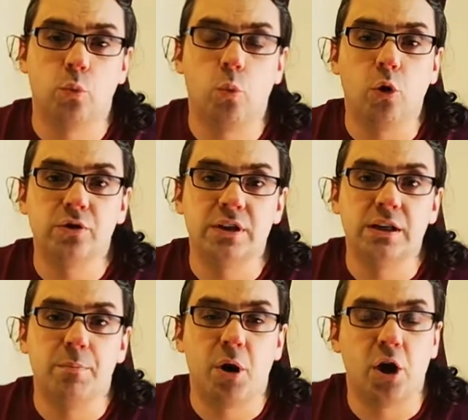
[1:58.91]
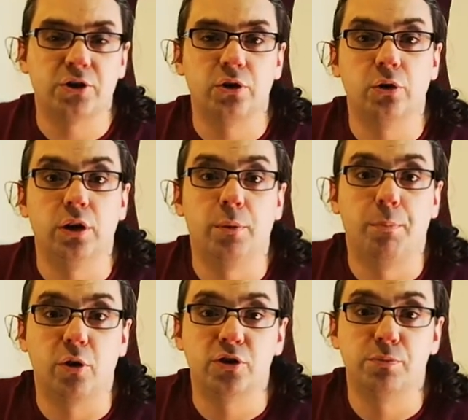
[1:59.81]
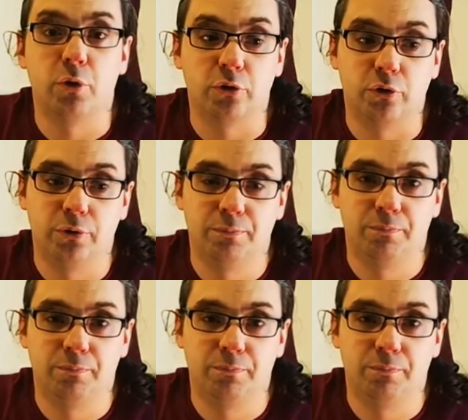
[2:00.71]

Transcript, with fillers: 1D particle in a box model.